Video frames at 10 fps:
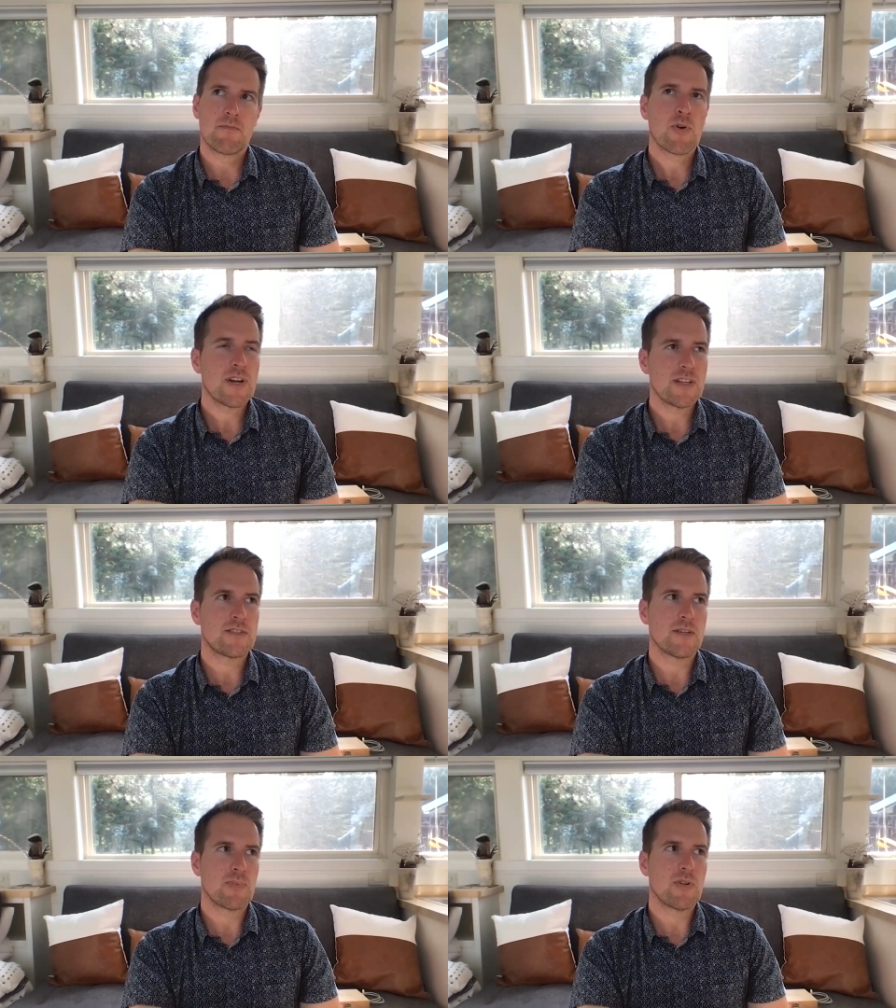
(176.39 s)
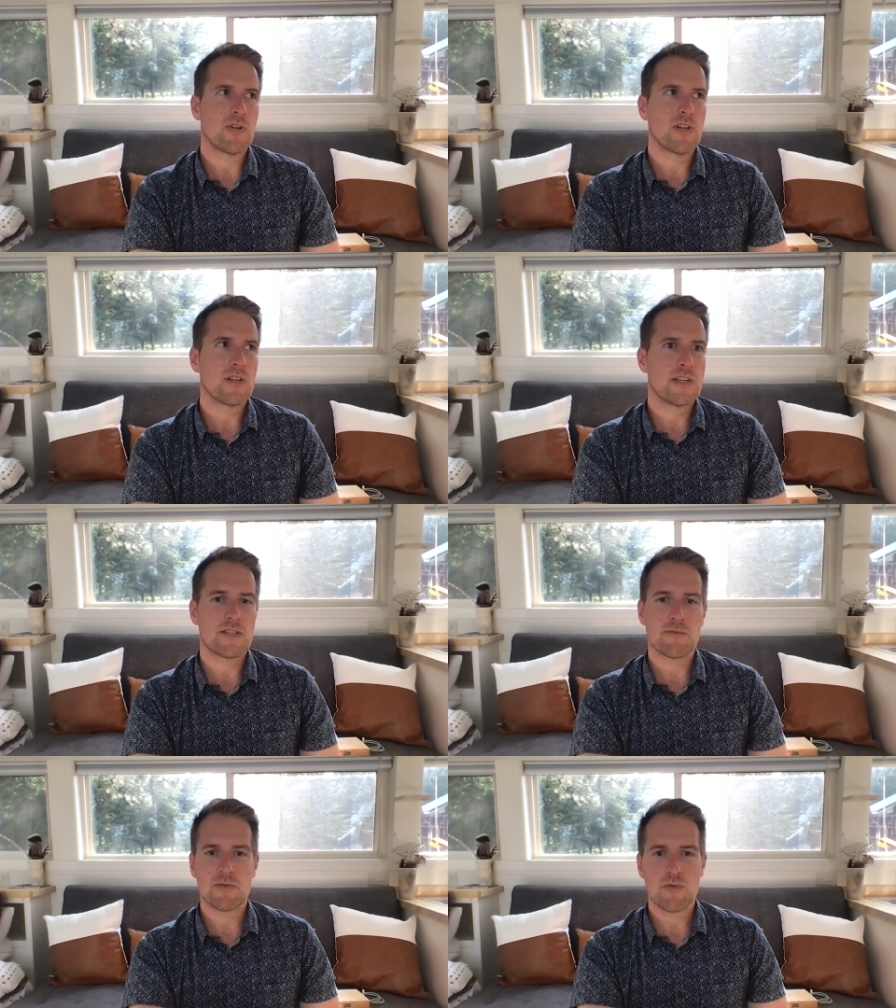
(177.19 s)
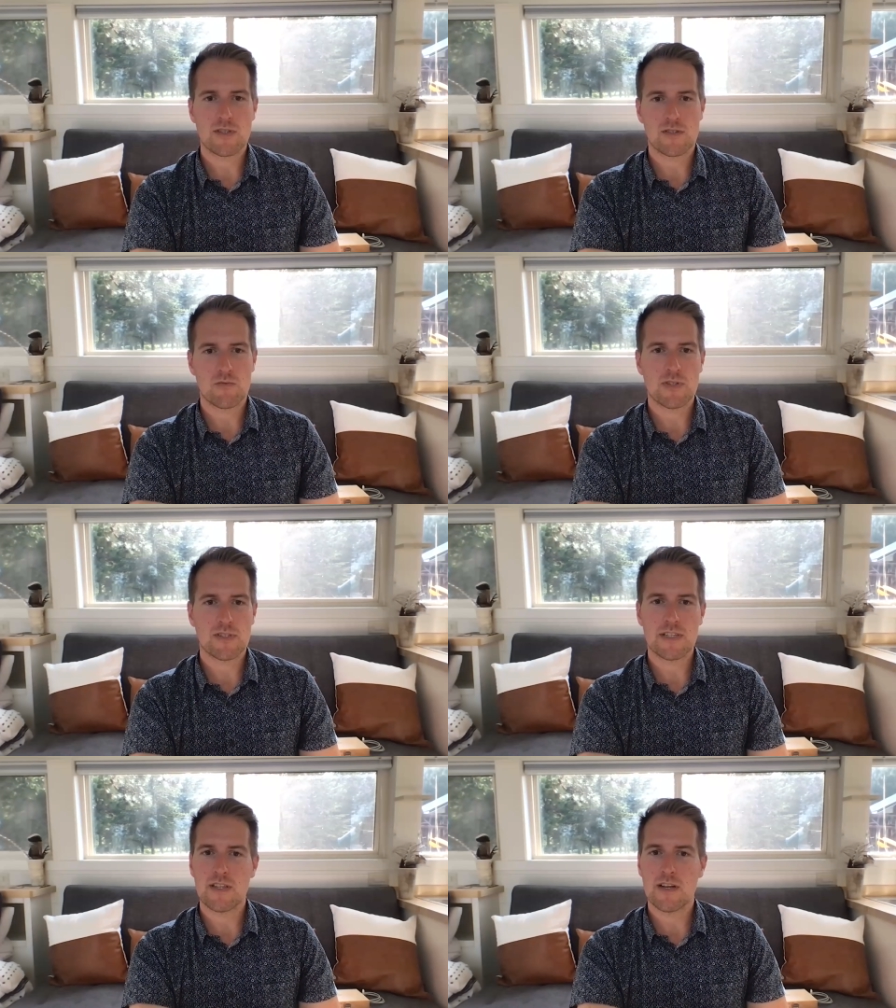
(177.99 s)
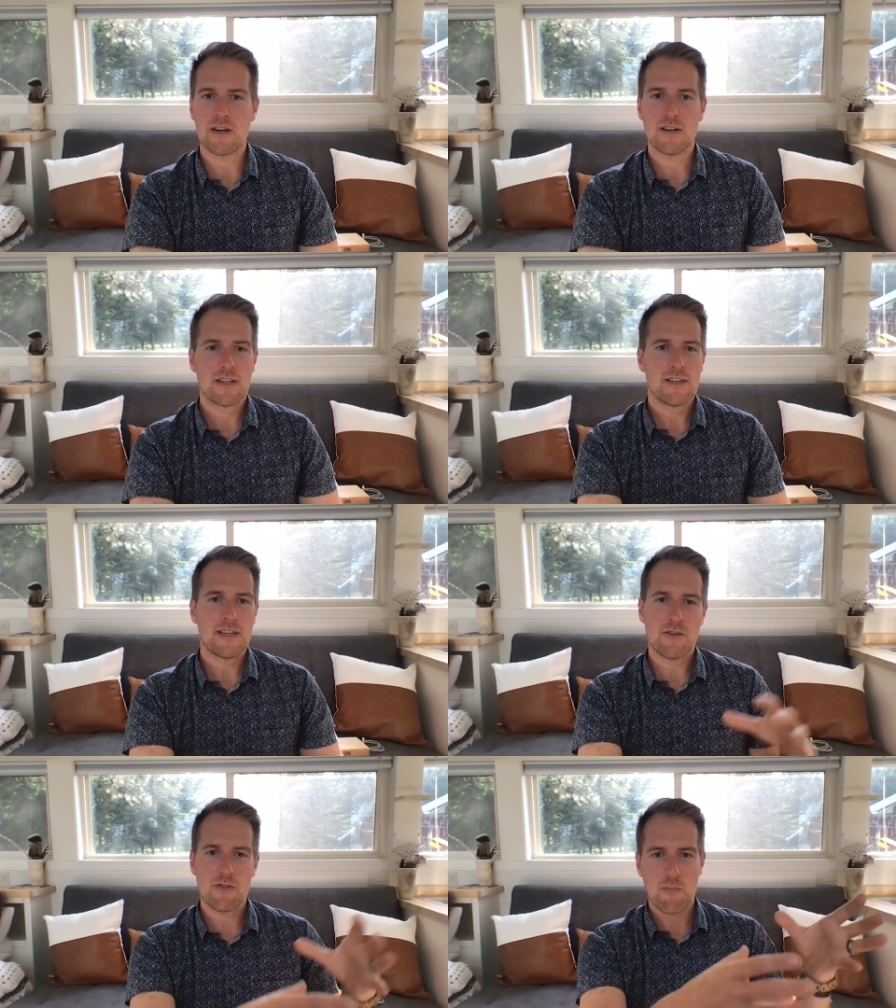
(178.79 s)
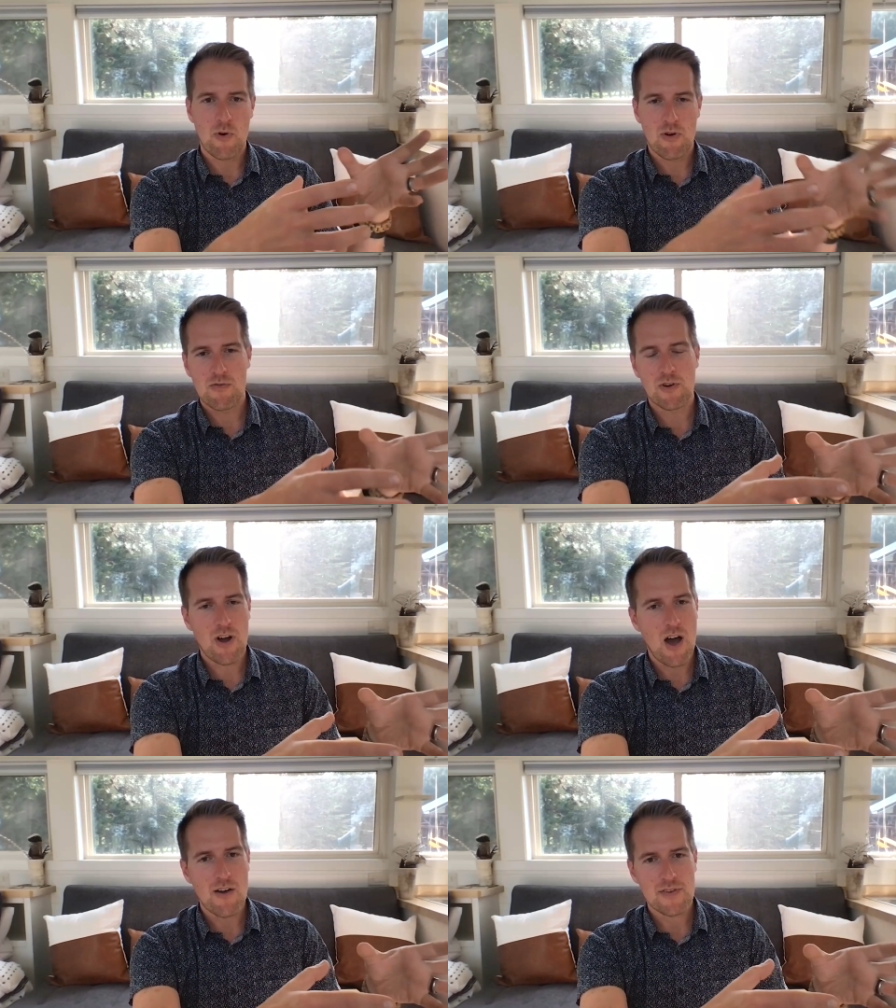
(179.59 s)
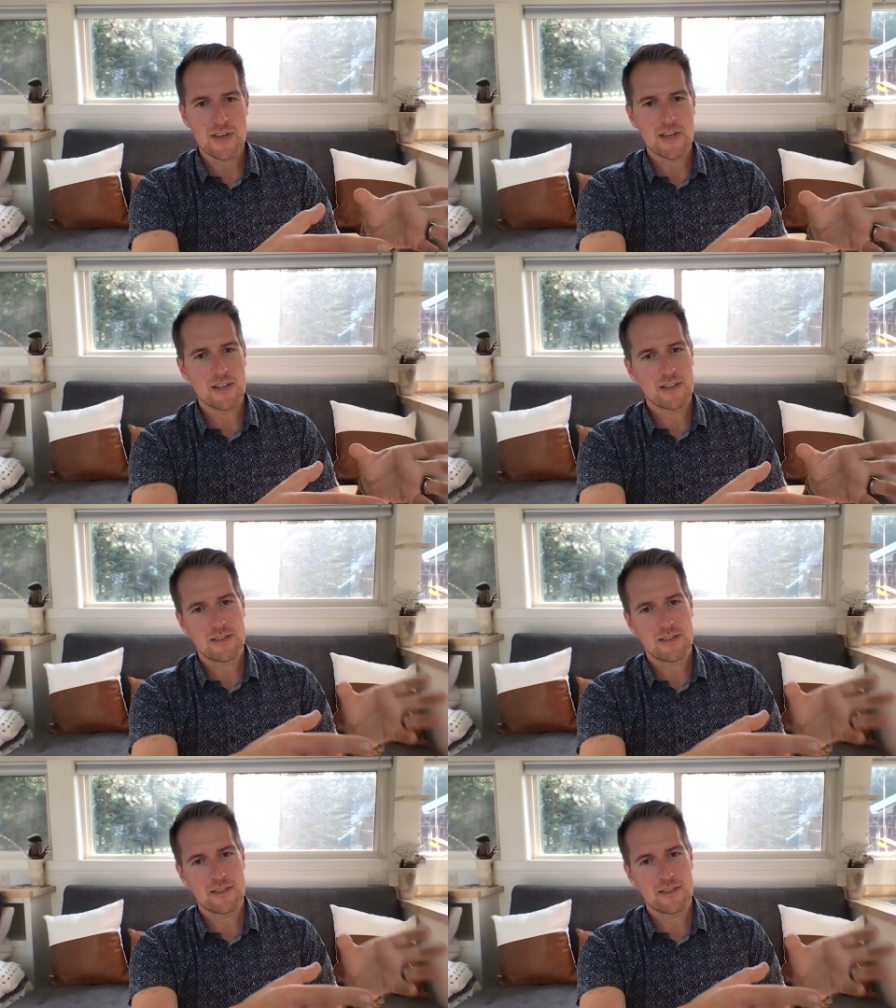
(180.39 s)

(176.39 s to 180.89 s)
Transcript: pretty simple in terms of what's in there, the pour over coffee,